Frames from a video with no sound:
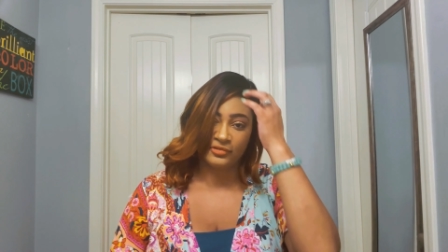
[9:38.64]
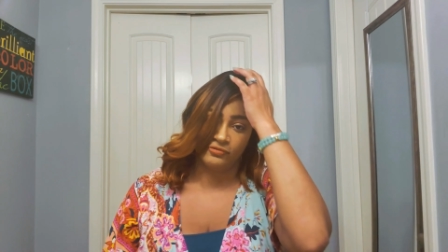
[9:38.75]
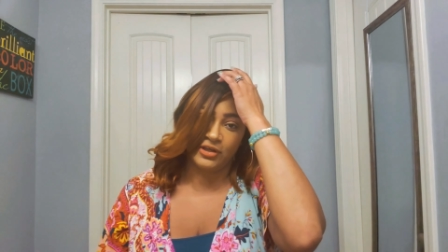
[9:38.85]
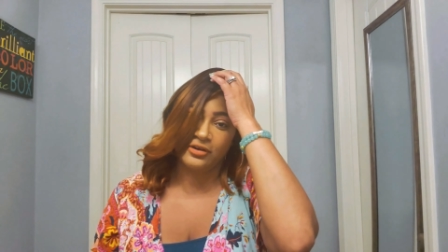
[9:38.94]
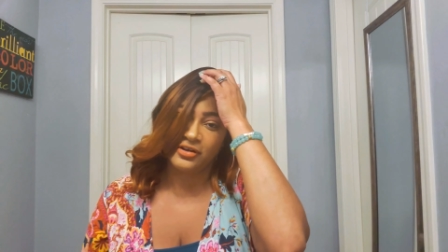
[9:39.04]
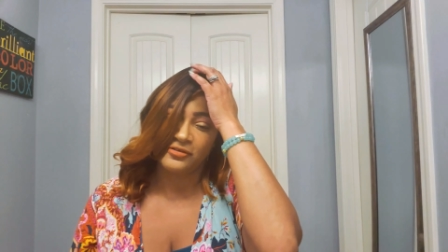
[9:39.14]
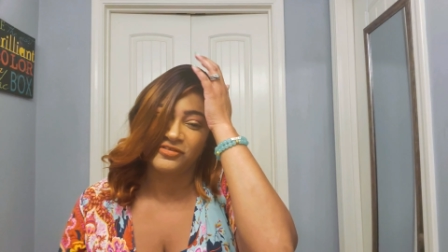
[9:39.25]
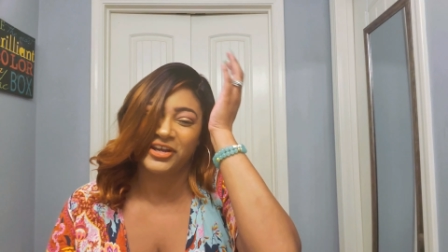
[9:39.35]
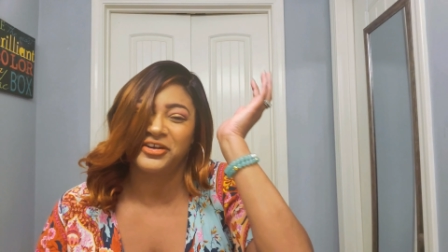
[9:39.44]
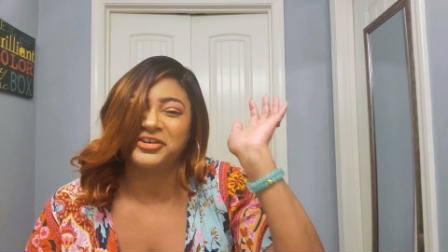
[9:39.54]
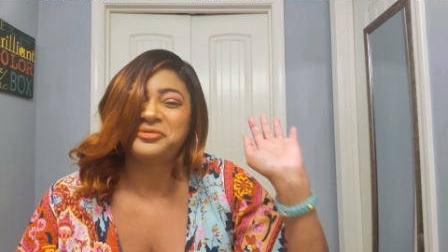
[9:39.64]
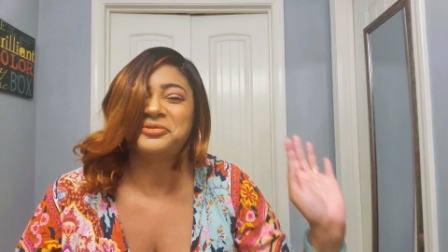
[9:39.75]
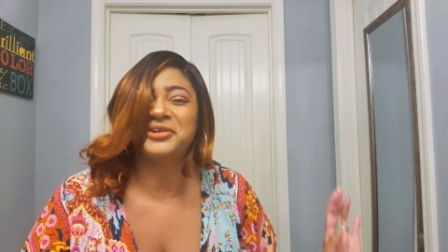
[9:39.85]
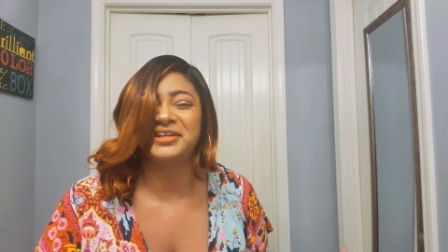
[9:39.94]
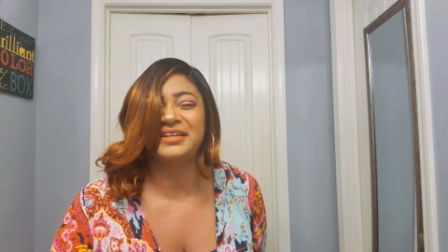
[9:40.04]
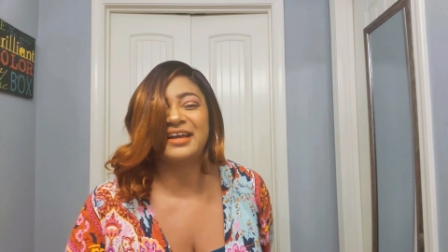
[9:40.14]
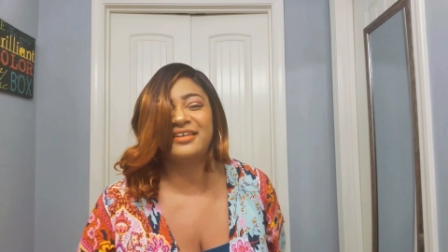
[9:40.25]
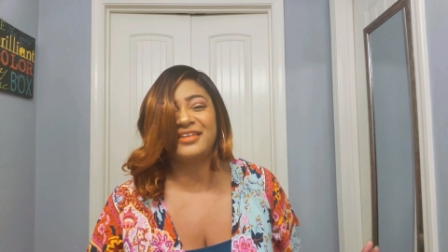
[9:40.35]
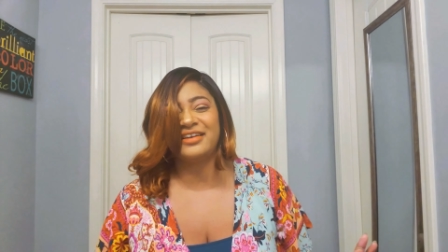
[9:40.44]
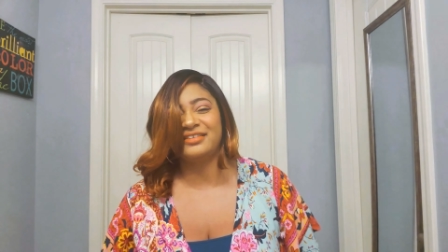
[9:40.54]
Very, very pretty.
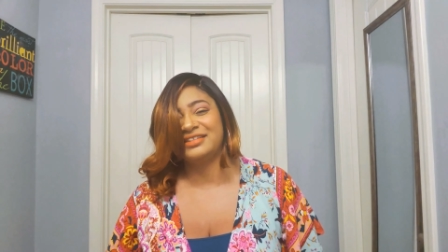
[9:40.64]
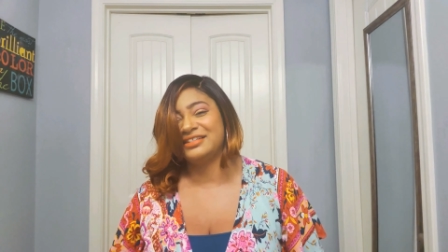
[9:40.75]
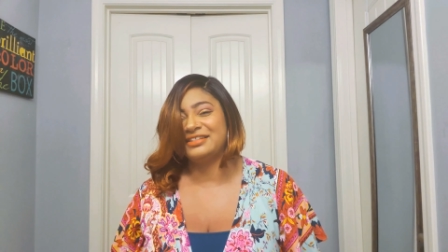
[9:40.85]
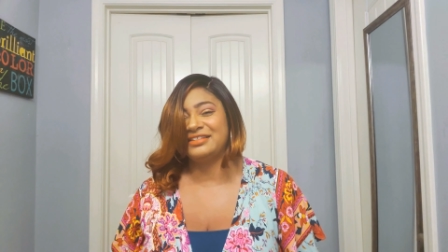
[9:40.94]
I like this